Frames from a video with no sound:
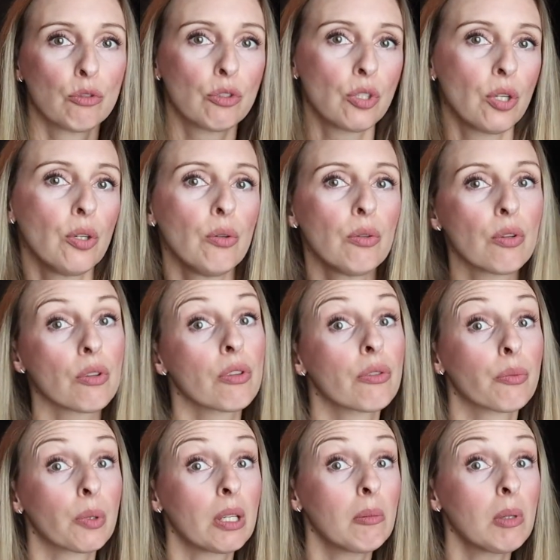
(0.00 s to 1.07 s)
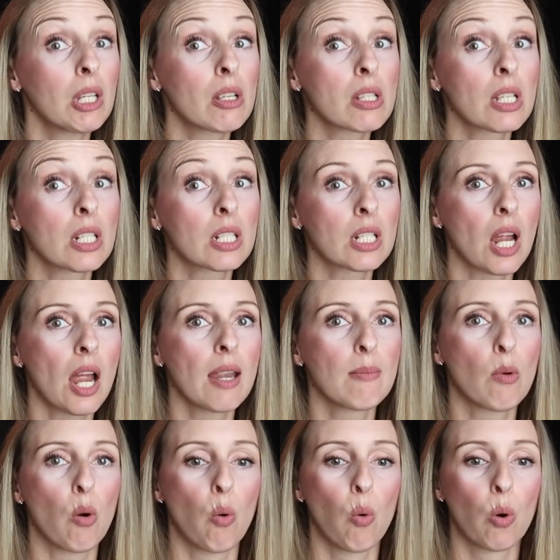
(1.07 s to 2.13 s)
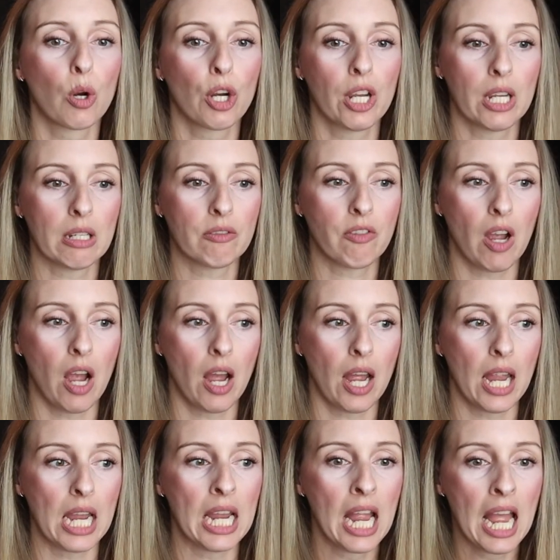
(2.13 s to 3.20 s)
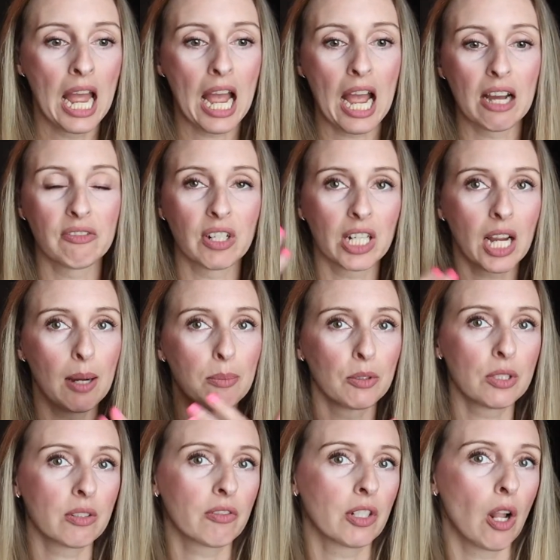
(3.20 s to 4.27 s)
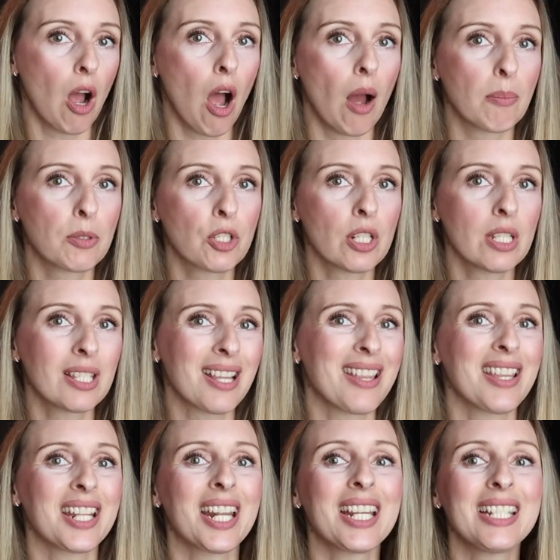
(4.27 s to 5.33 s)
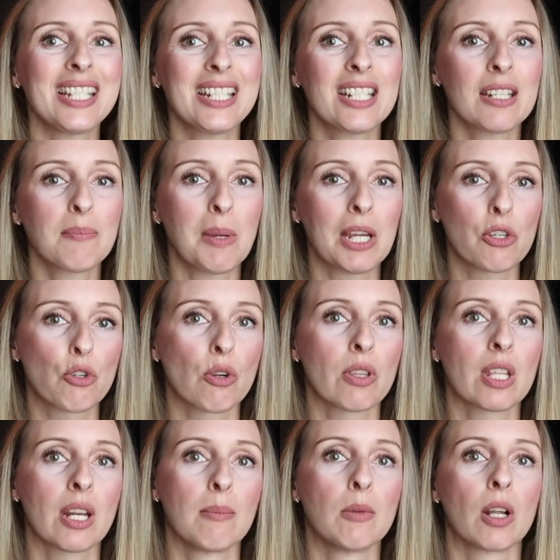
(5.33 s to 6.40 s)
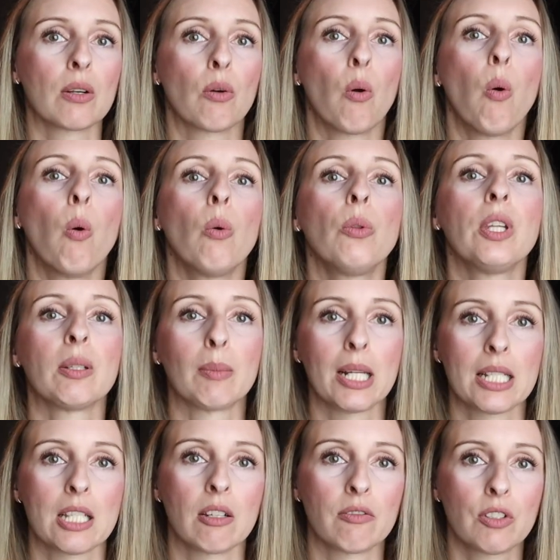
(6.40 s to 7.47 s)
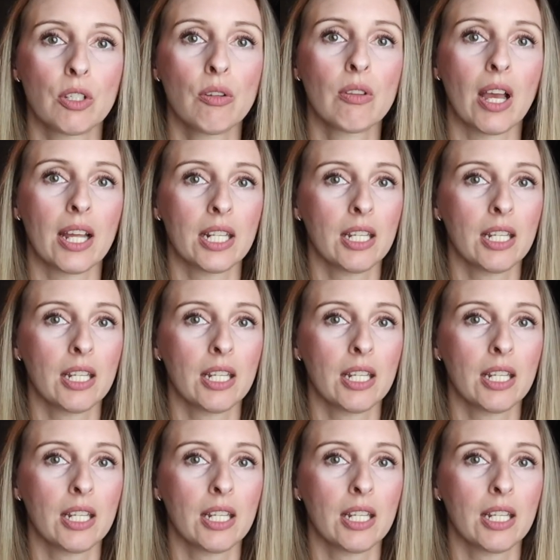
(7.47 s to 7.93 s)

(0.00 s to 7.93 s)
2 to 3 meals at a time, or if I have a couple different options, and then I need to make sure that I'm not holding myself to that.